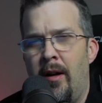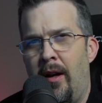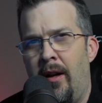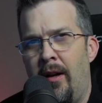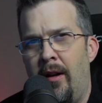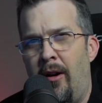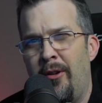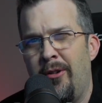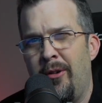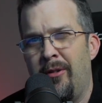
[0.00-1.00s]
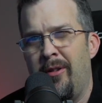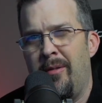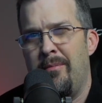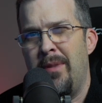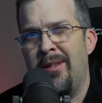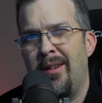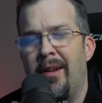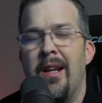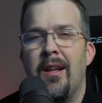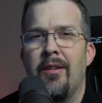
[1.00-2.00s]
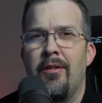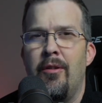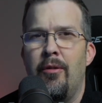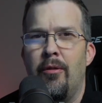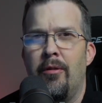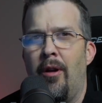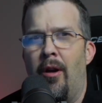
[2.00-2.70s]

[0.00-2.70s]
and also some miscellaneous news,